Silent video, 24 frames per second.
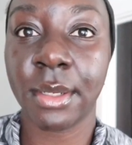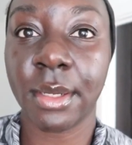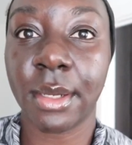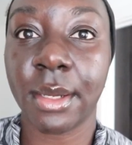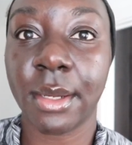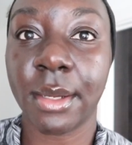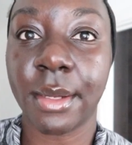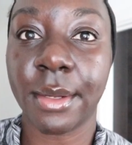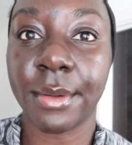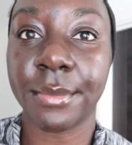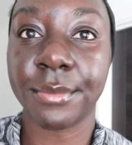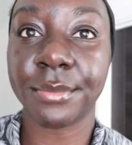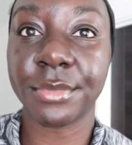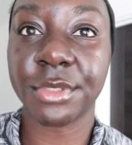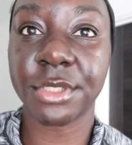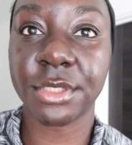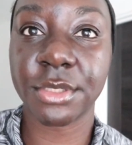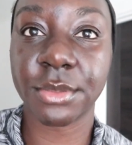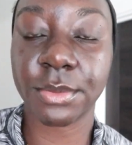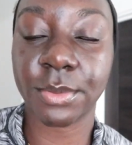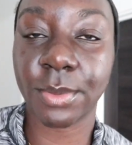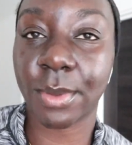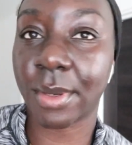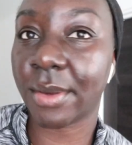um,
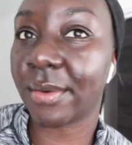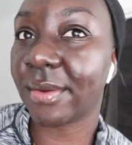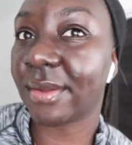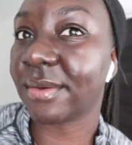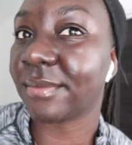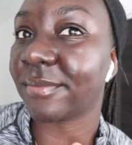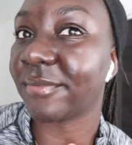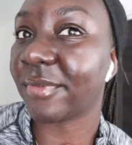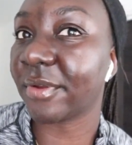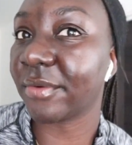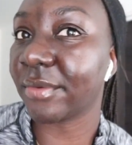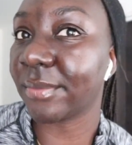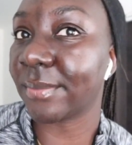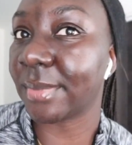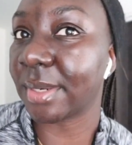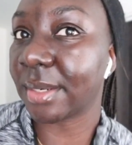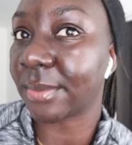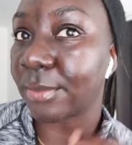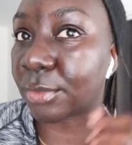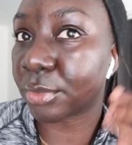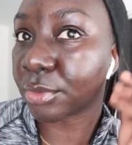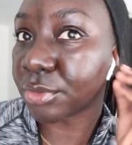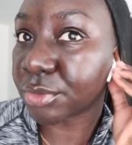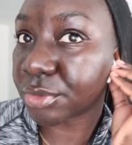just wearing very
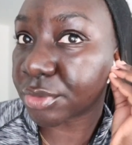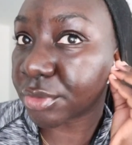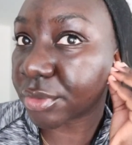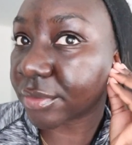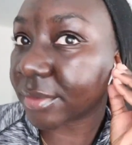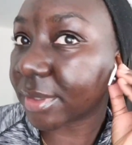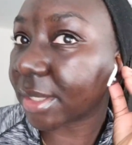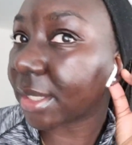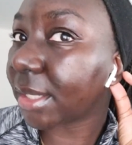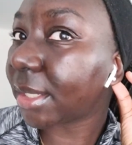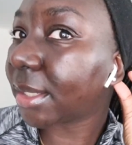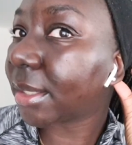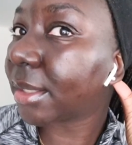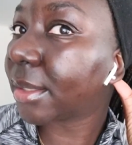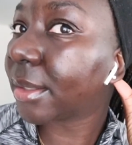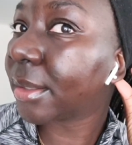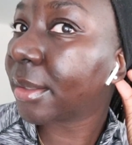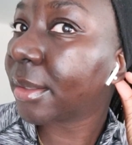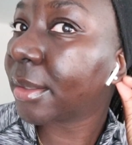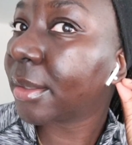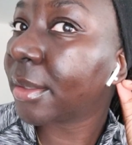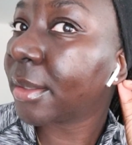minimal jewelry